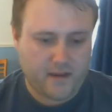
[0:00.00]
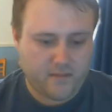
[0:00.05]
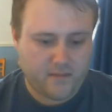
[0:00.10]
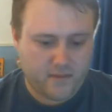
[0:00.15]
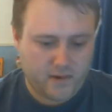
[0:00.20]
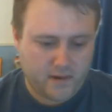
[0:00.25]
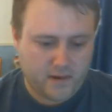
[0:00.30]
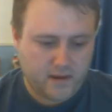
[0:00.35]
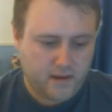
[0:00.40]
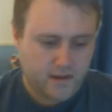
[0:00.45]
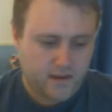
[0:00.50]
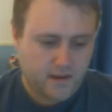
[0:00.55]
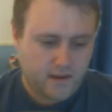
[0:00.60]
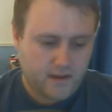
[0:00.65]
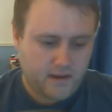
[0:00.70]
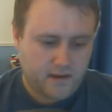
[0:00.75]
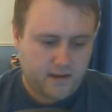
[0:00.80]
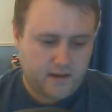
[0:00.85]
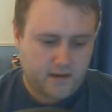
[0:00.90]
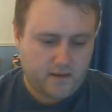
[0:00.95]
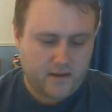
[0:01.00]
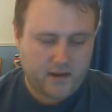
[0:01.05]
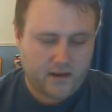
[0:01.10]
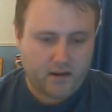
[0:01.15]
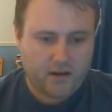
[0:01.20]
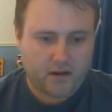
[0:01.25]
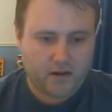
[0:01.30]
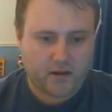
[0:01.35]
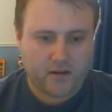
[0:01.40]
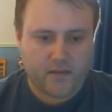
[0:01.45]
But you know they've
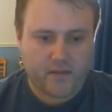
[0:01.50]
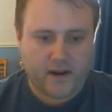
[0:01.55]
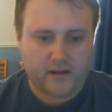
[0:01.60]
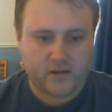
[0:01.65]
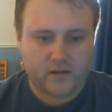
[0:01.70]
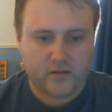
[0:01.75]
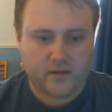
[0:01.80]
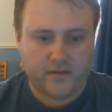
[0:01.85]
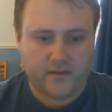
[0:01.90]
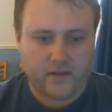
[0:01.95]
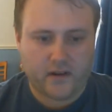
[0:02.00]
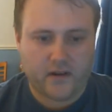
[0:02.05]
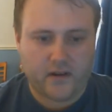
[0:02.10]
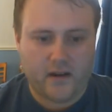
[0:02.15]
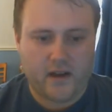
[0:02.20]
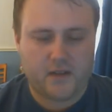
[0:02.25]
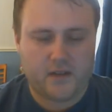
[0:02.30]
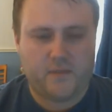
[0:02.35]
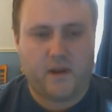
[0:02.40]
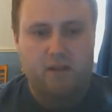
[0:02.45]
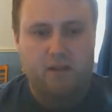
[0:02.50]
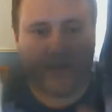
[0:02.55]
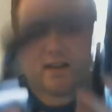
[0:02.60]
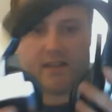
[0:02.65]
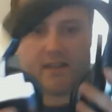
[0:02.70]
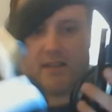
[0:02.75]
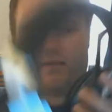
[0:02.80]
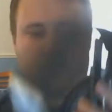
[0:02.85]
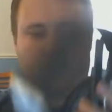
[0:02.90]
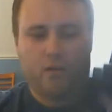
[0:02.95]
got a good amount of swivel on it. I suppose
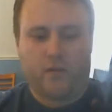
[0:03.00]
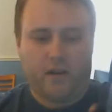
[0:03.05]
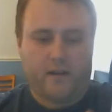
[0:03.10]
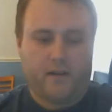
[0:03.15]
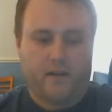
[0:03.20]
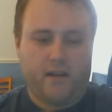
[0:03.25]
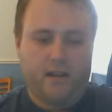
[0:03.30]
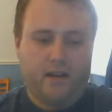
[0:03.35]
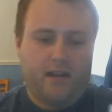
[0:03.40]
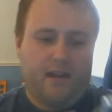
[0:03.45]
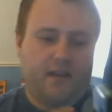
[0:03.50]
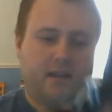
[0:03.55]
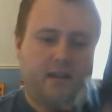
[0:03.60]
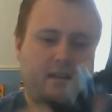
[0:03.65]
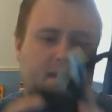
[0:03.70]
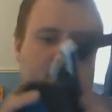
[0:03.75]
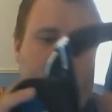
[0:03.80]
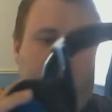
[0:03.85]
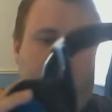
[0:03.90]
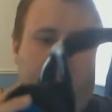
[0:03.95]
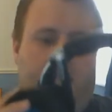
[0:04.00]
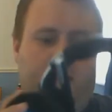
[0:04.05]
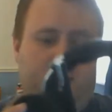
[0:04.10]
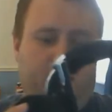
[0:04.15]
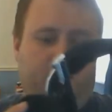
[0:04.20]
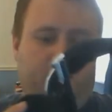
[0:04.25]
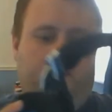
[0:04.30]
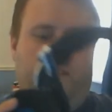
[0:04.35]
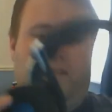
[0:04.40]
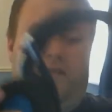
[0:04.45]
that's if you want to. That's
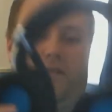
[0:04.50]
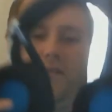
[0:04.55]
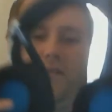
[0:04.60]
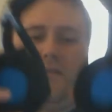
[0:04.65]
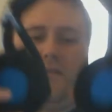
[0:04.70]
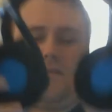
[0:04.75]
if you.